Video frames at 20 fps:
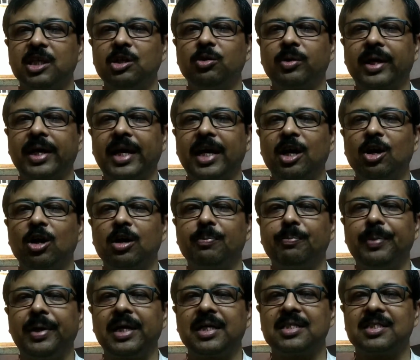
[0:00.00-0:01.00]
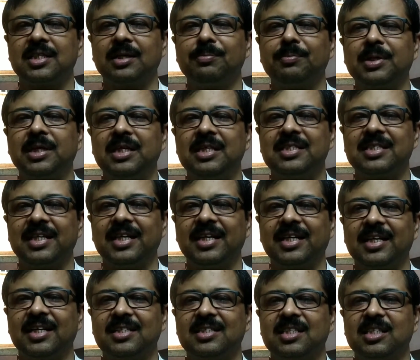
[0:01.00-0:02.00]
you cannot pick some key
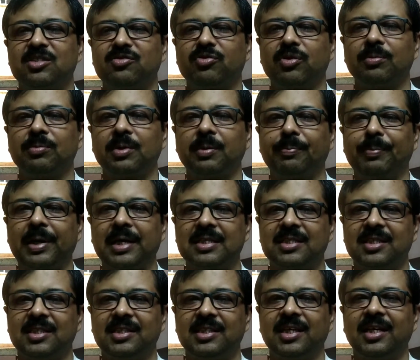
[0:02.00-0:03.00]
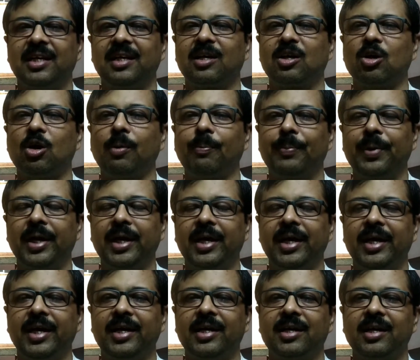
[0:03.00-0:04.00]
sentences from the passage and copy
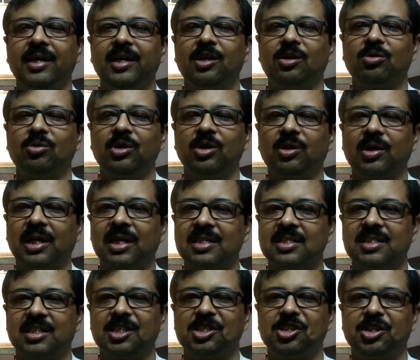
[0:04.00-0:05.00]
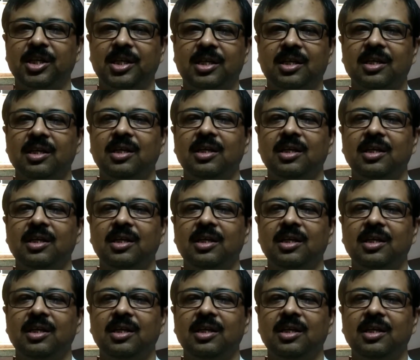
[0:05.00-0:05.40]
it into your answer sheet,